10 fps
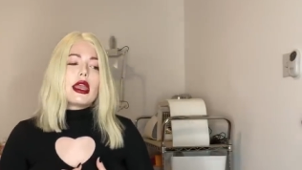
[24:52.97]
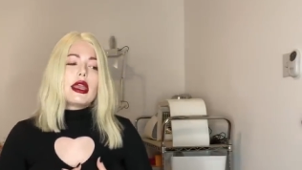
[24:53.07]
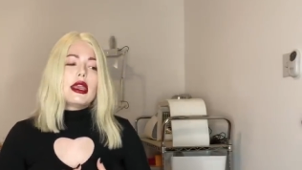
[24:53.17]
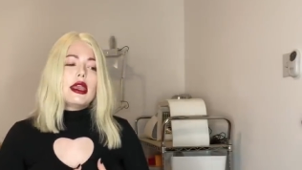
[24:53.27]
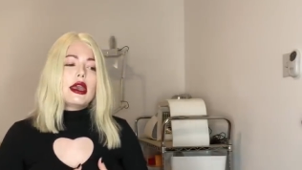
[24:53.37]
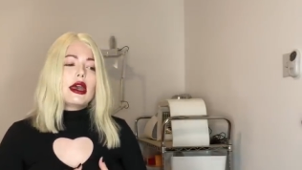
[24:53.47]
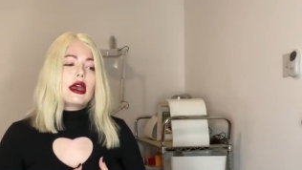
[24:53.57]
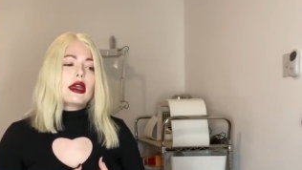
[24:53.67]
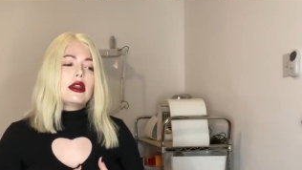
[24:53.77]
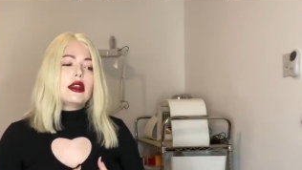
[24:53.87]

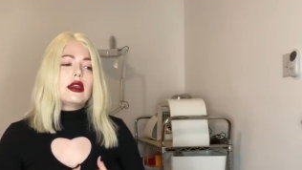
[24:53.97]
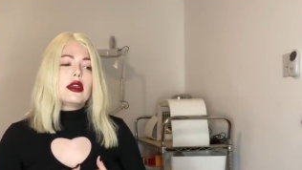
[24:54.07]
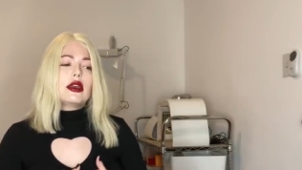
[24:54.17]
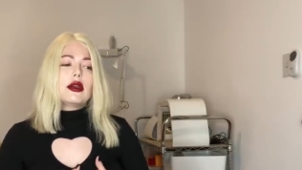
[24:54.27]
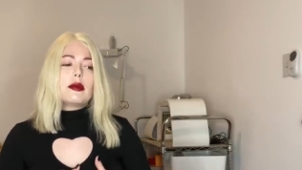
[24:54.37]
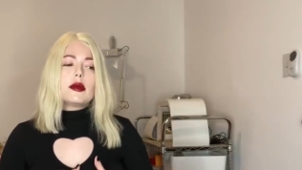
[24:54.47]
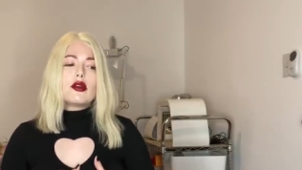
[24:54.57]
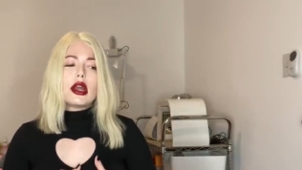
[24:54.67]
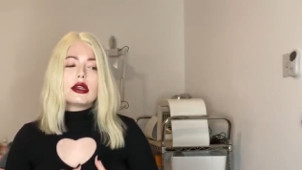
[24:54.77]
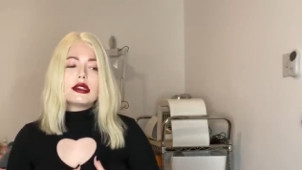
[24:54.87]
And my
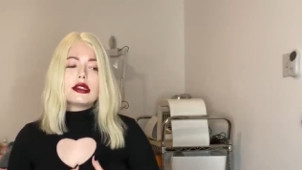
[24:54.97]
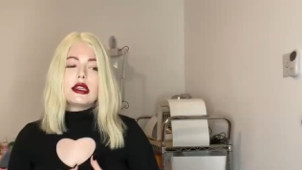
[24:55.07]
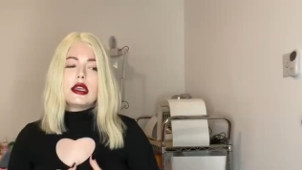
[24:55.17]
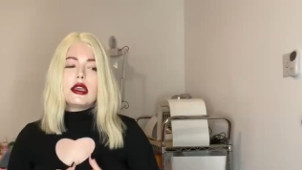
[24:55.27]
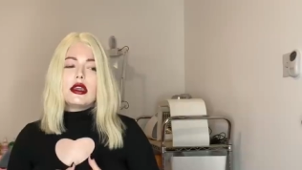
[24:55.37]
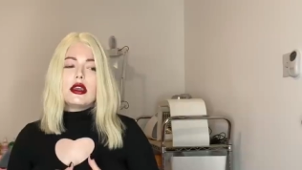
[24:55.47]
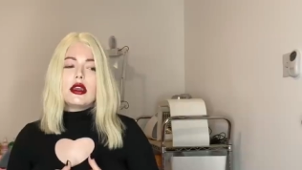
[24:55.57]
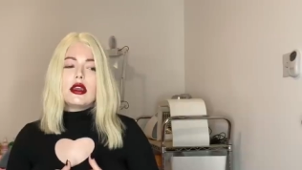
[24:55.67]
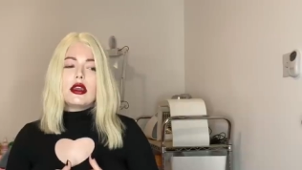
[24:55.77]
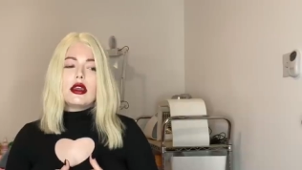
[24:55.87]

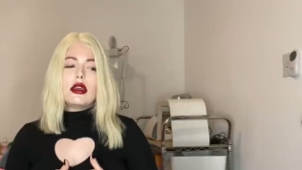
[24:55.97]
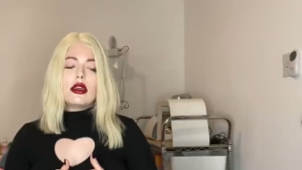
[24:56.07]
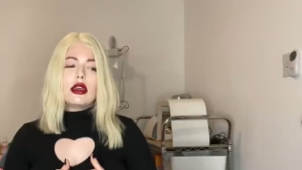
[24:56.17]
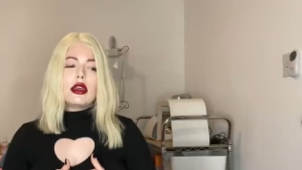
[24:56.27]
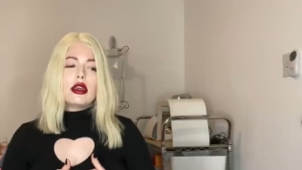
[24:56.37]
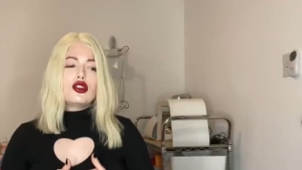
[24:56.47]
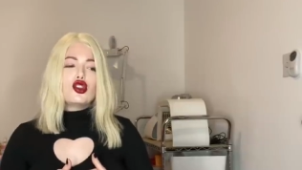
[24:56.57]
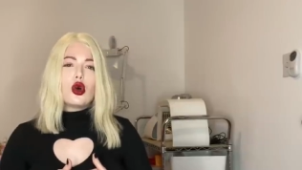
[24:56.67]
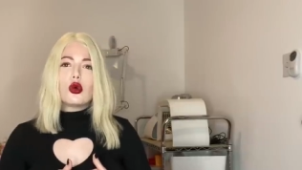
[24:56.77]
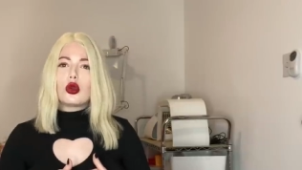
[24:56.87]
pregnancy in
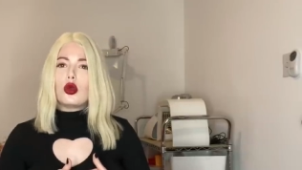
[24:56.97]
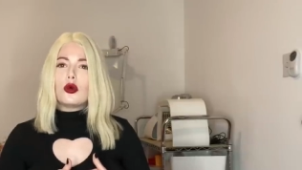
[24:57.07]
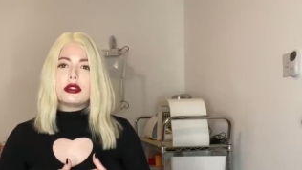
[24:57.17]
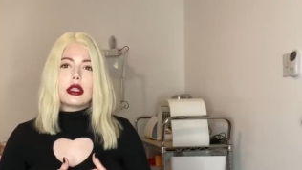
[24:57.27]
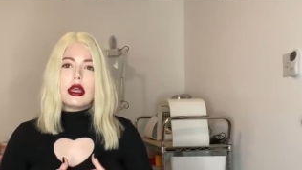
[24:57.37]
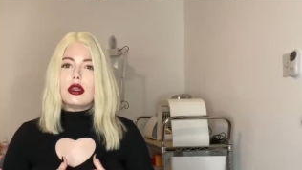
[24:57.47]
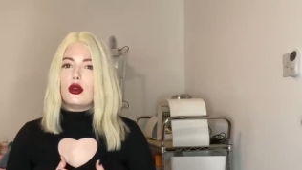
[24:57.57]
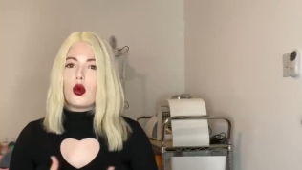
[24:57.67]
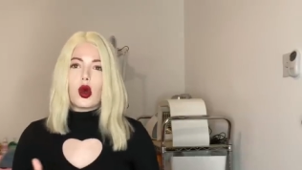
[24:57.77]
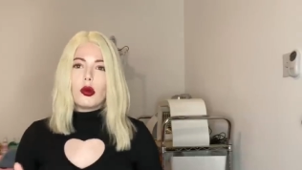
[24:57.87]
total was like
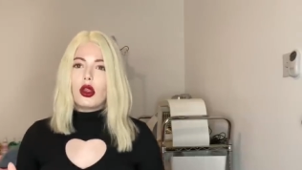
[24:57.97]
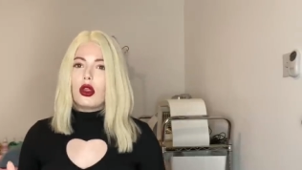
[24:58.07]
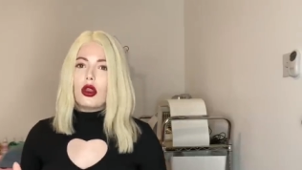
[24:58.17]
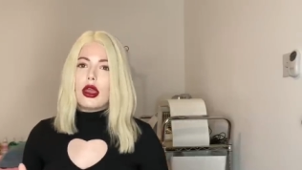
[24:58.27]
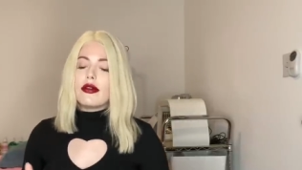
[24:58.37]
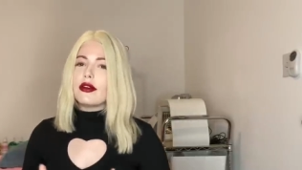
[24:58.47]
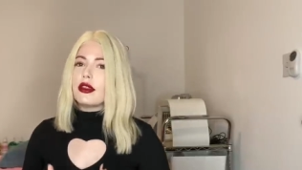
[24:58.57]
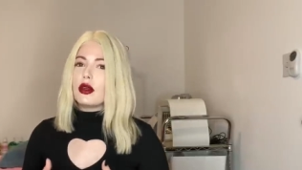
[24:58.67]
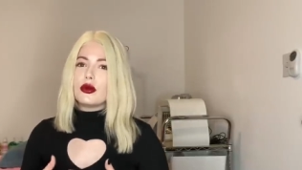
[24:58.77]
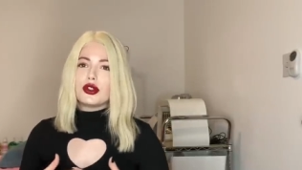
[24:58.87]
normal.
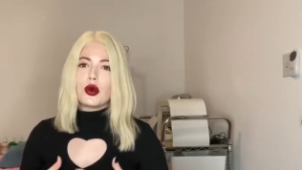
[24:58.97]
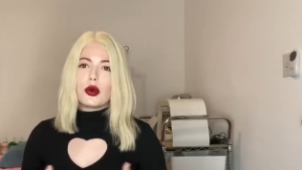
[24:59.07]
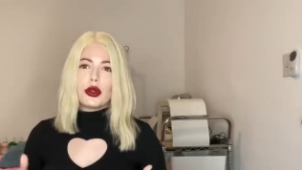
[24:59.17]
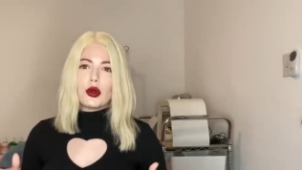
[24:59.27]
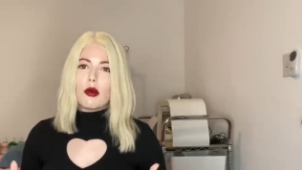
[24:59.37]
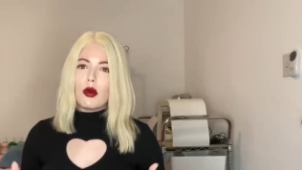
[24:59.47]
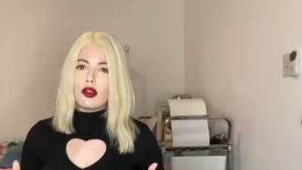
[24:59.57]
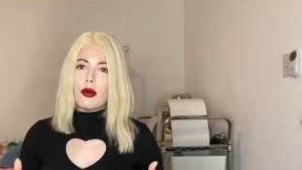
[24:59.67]
Everything was totally normal with the